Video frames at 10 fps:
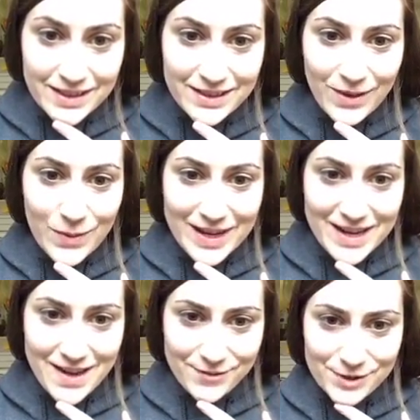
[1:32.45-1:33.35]
The
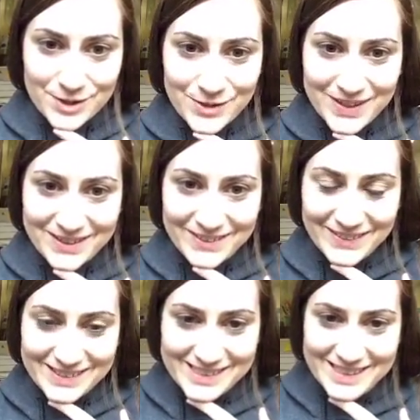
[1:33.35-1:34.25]
queen of
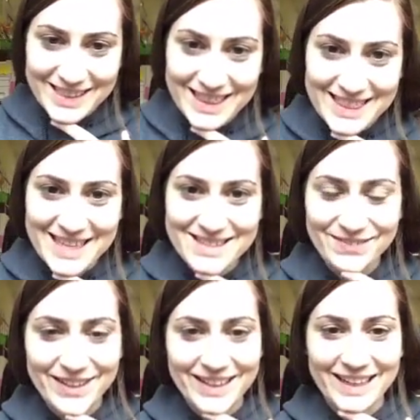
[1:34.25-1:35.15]
2-year-olds. That's
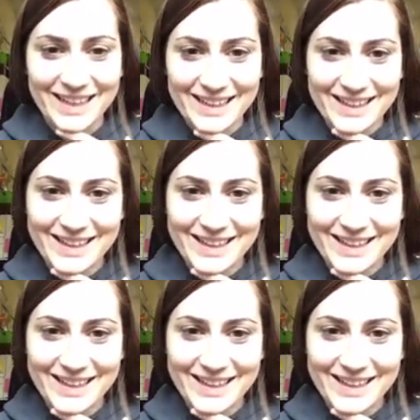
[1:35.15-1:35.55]
funny.